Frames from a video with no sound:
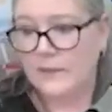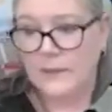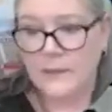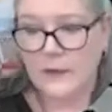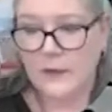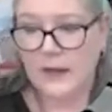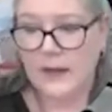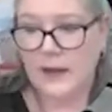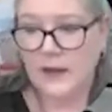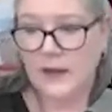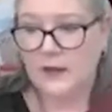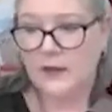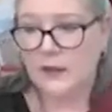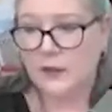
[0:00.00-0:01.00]
Okay,
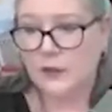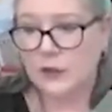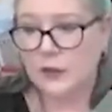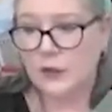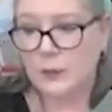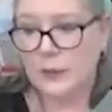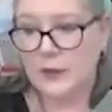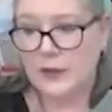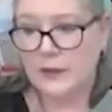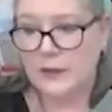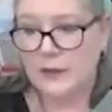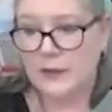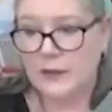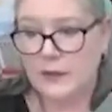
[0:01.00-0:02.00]
a little loop.
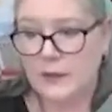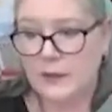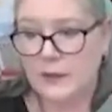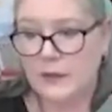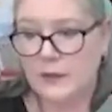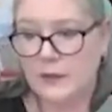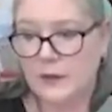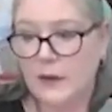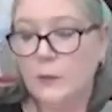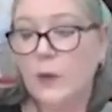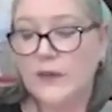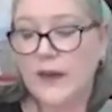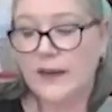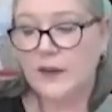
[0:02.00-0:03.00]

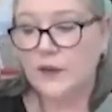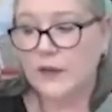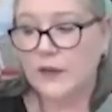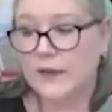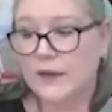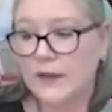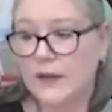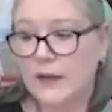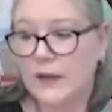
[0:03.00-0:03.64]
1 second, Tristan.